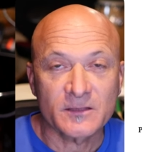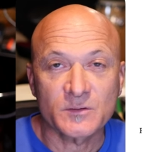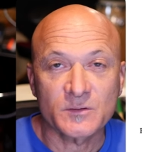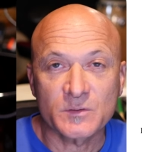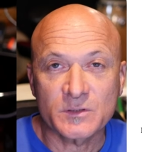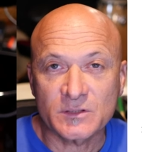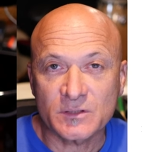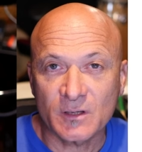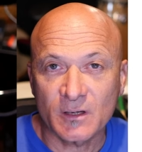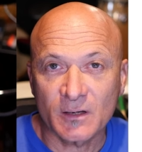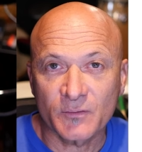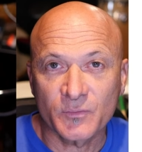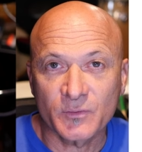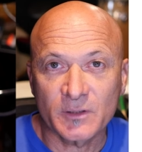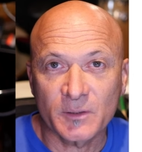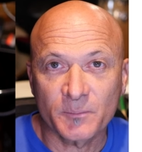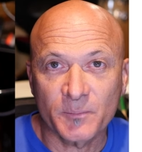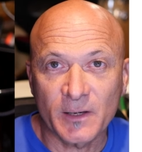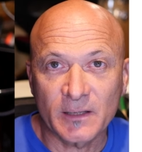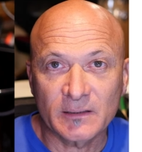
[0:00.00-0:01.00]
So we start off
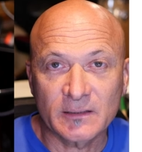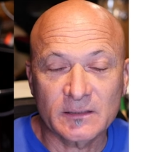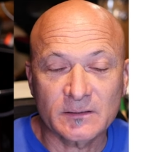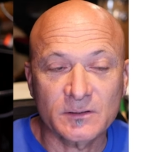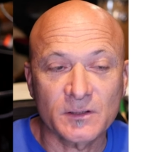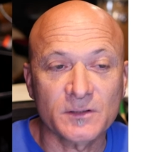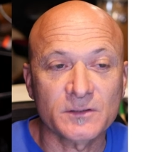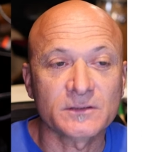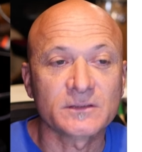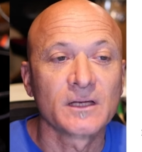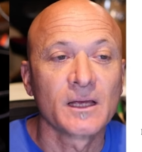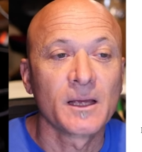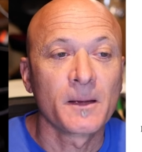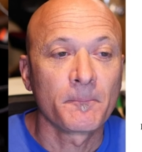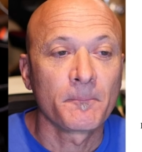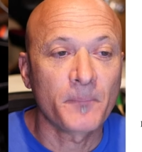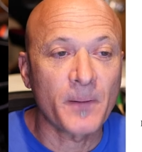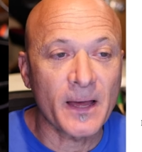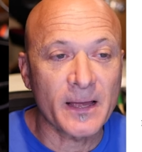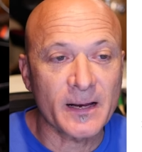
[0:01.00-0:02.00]
with the palitos,
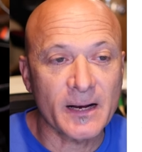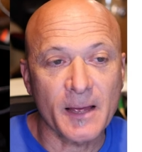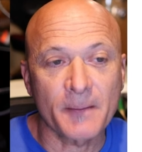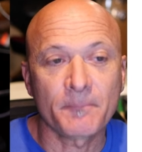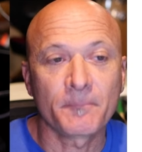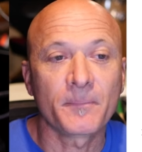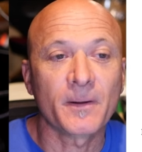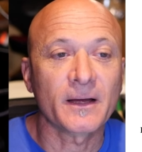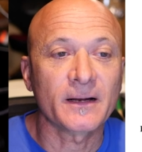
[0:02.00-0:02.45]
para,